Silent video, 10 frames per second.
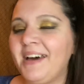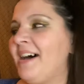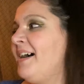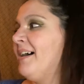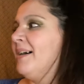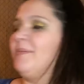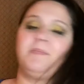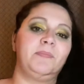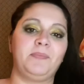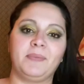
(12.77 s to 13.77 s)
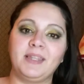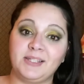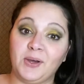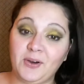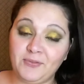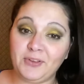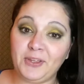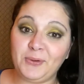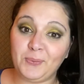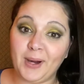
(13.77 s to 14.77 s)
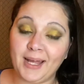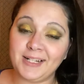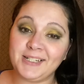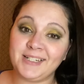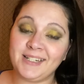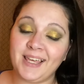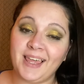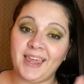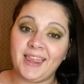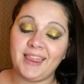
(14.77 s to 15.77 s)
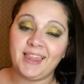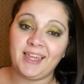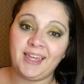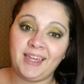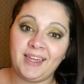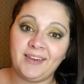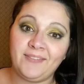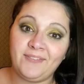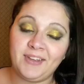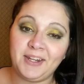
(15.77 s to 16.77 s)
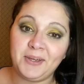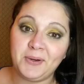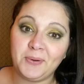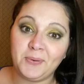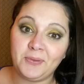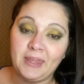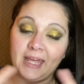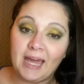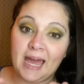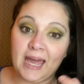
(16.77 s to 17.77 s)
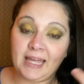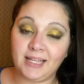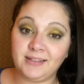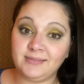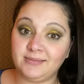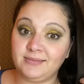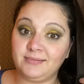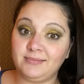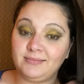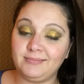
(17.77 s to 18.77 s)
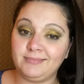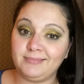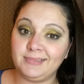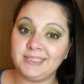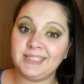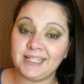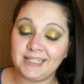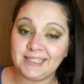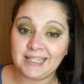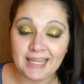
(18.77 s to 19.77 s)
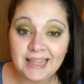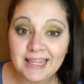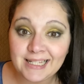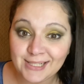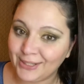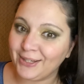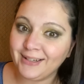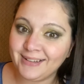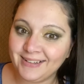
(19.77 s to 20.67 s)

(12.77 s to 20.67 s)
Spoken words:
So hopefully you watched the video that I did to get this look.